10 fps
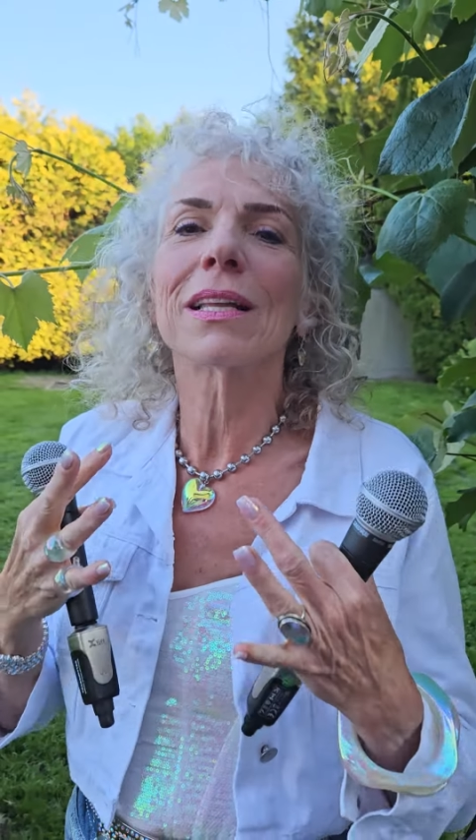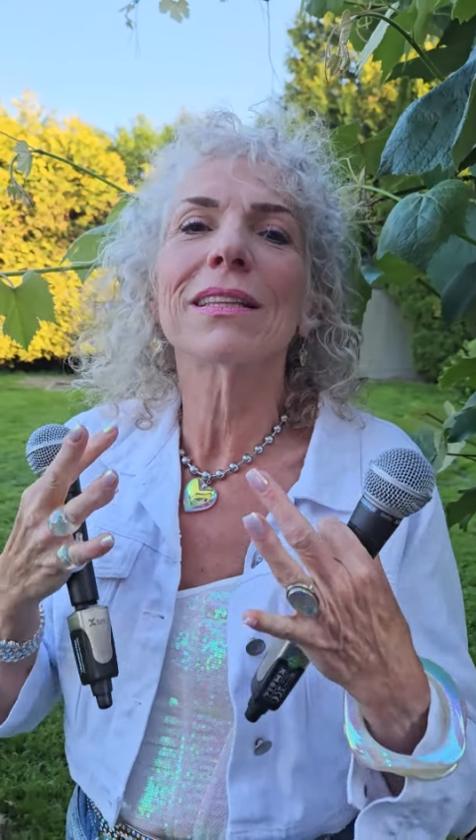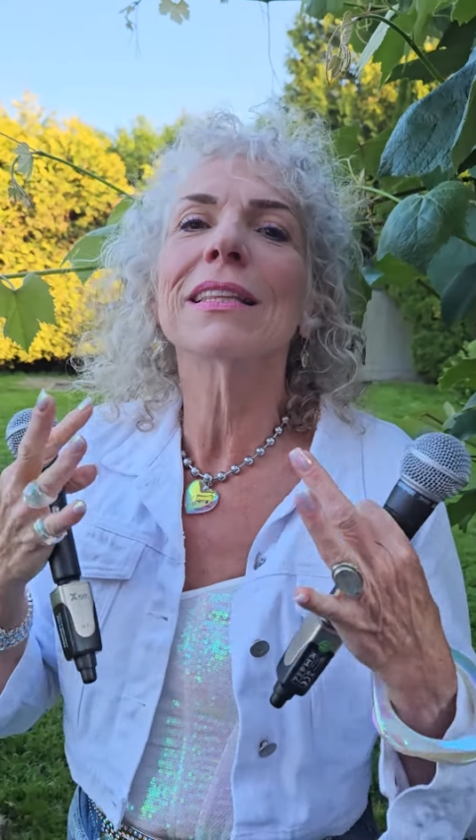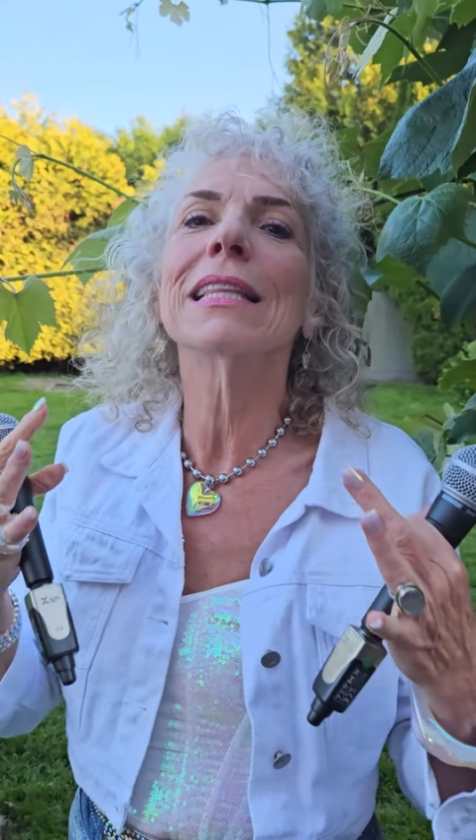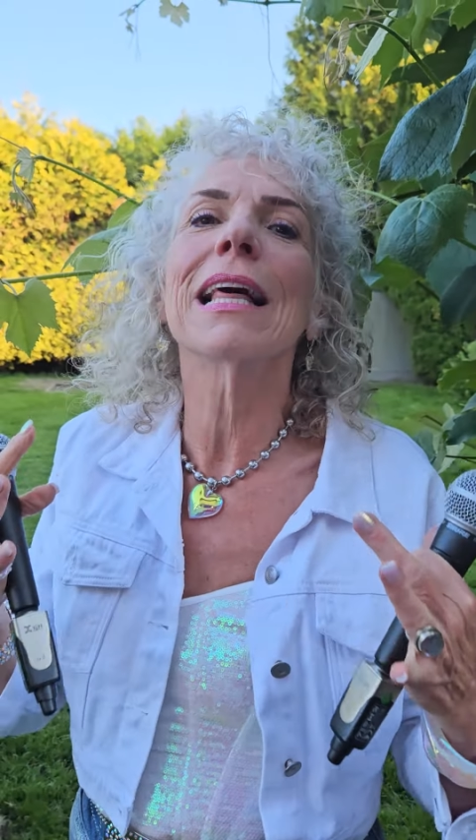
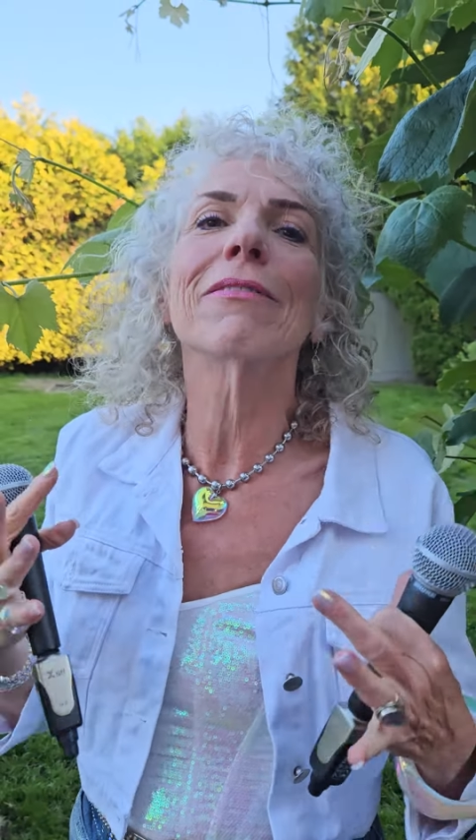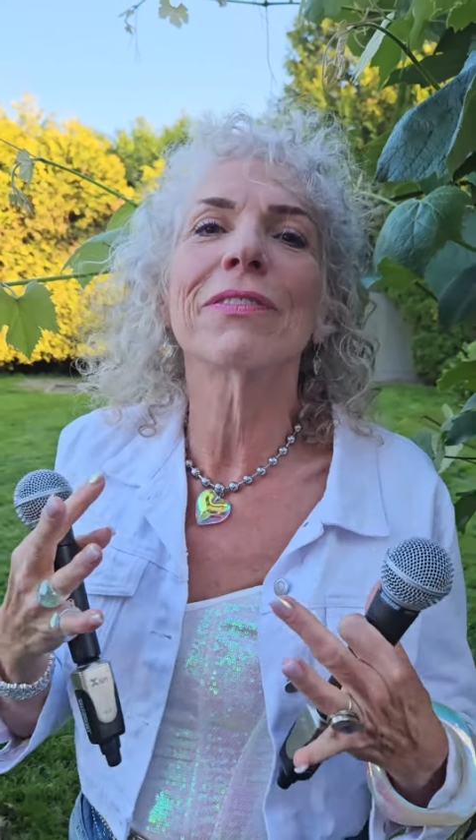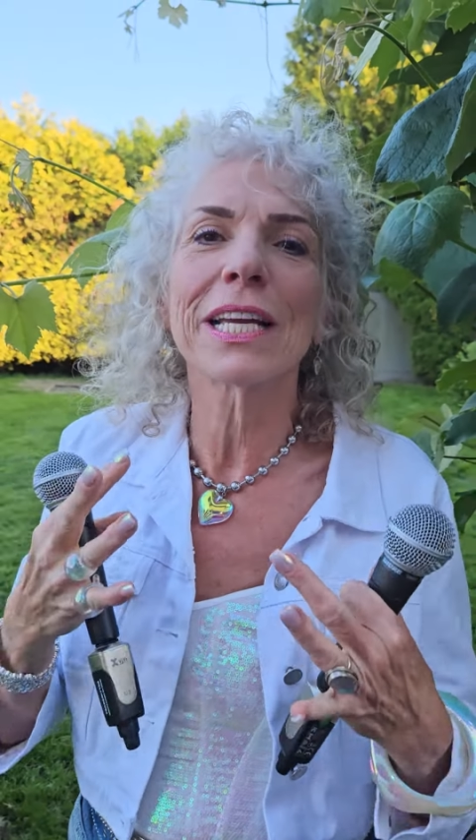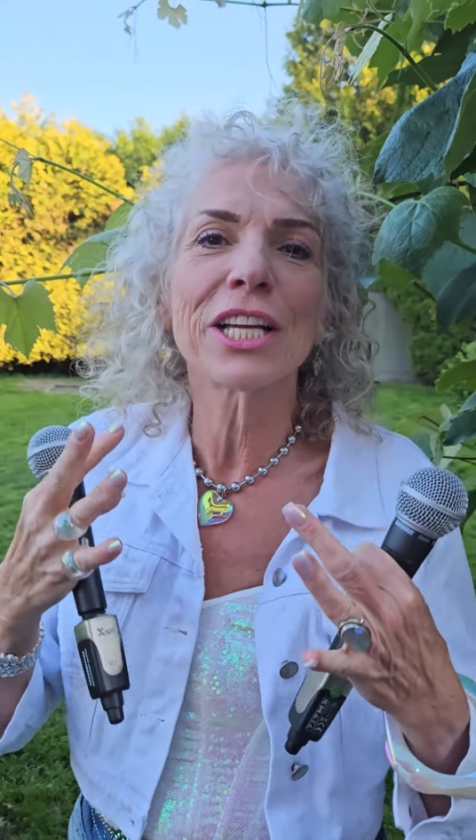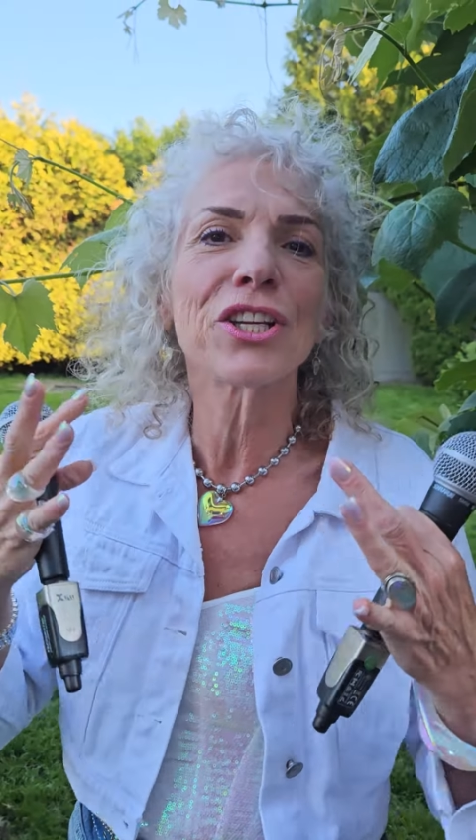
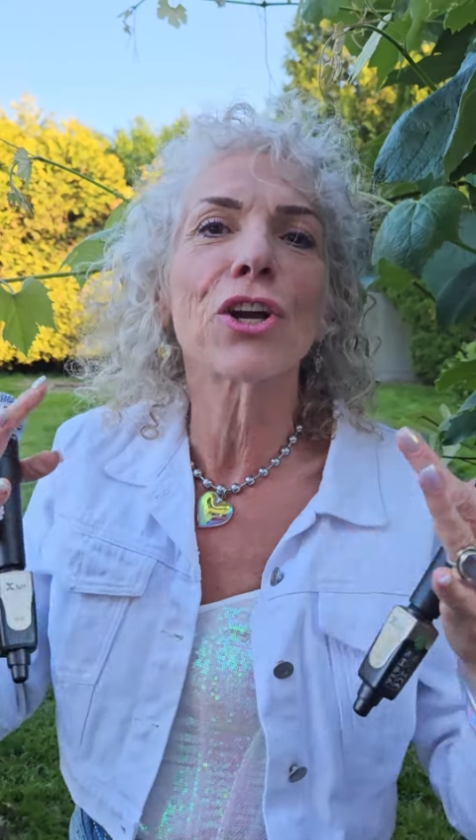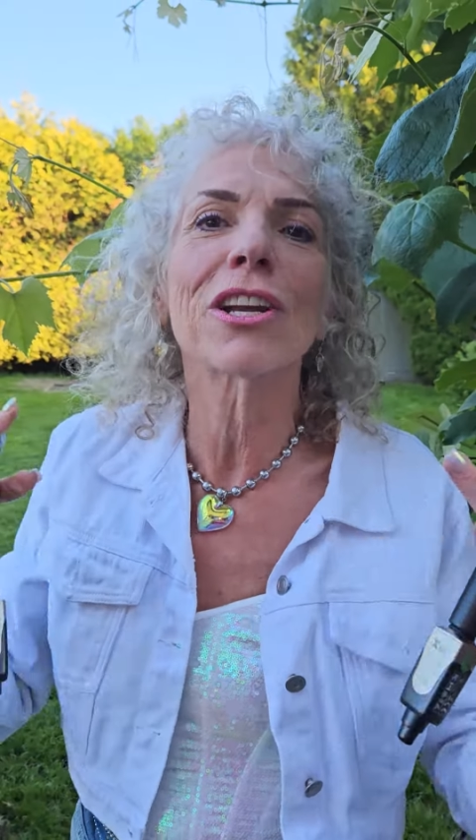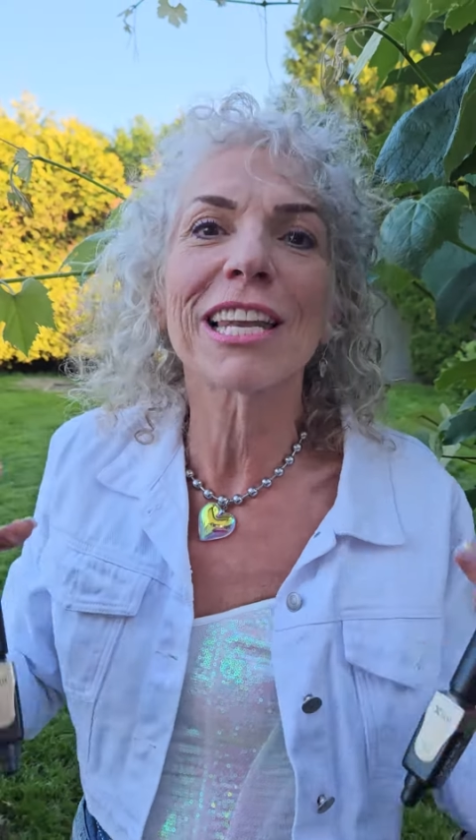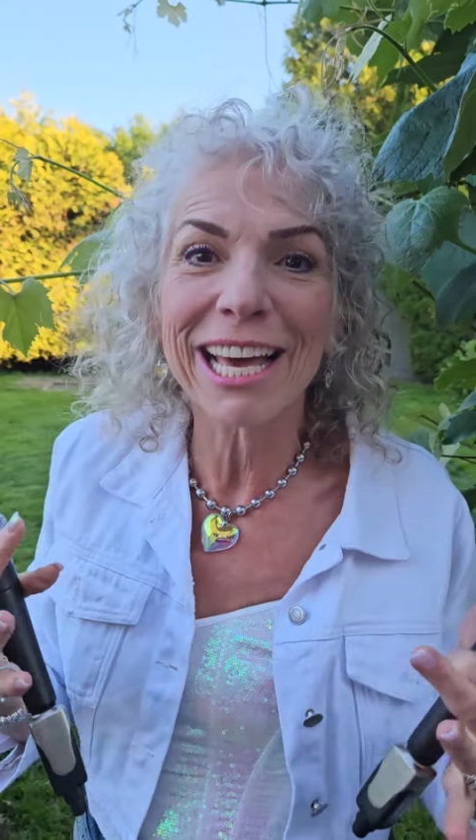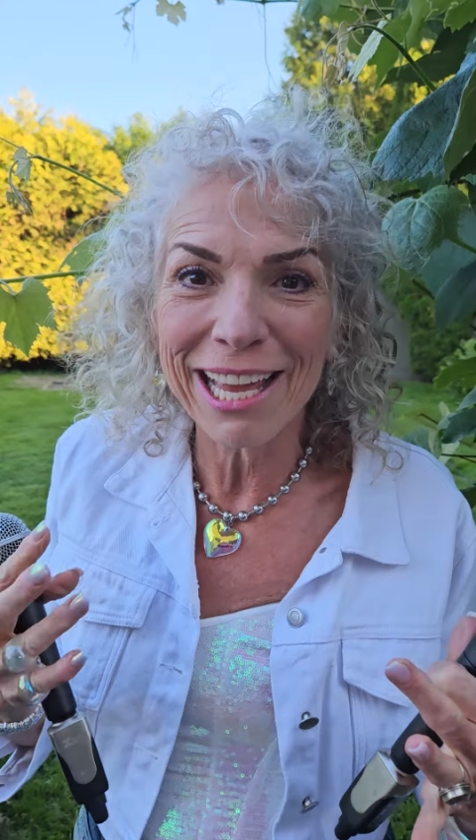loving your
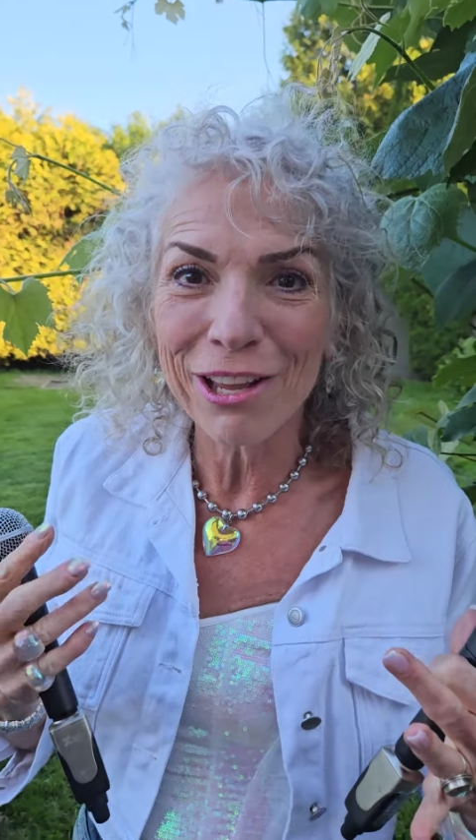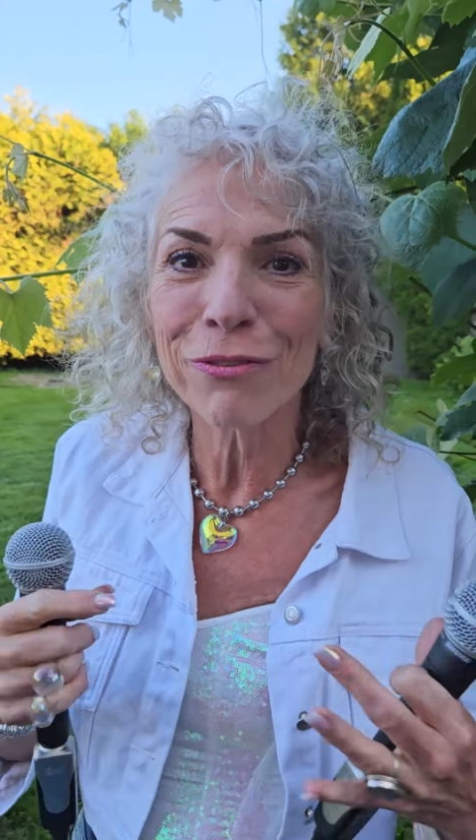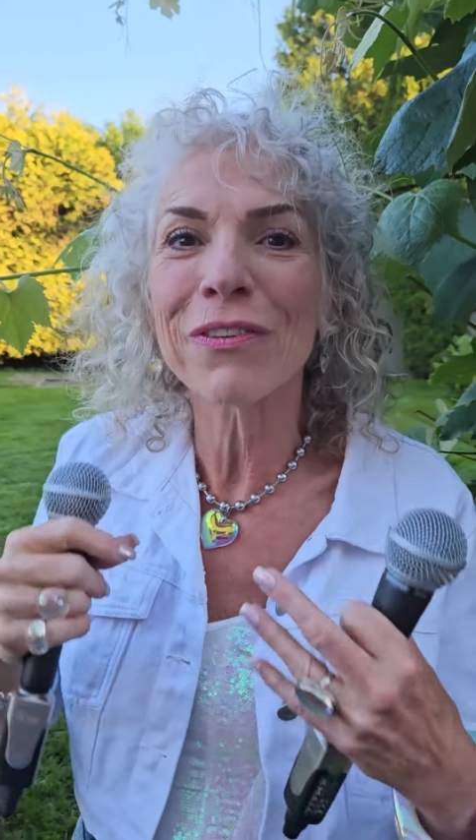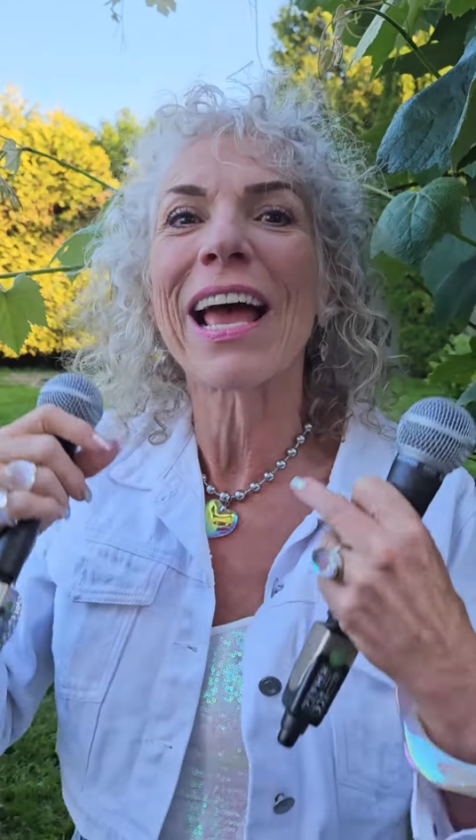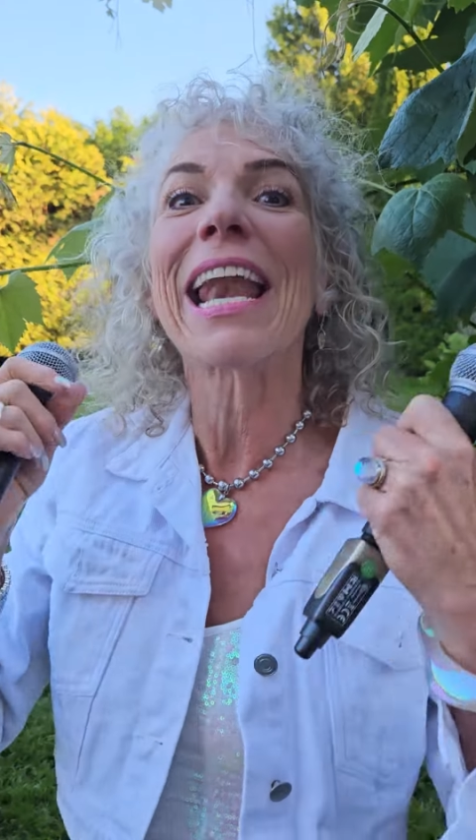
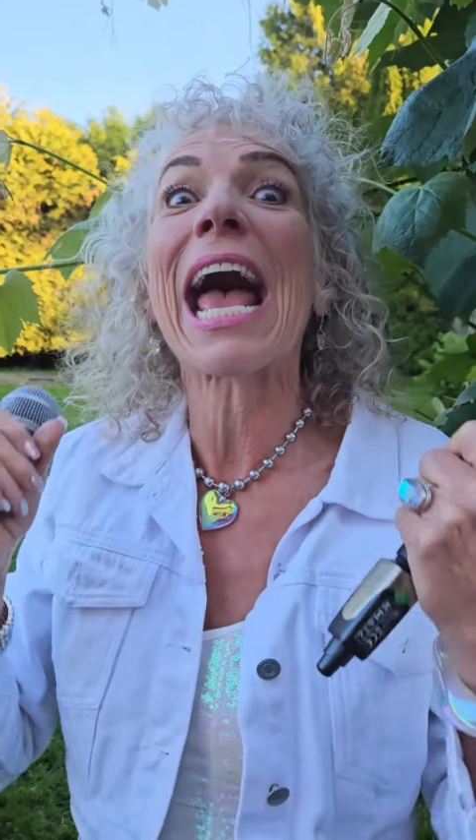life yeah.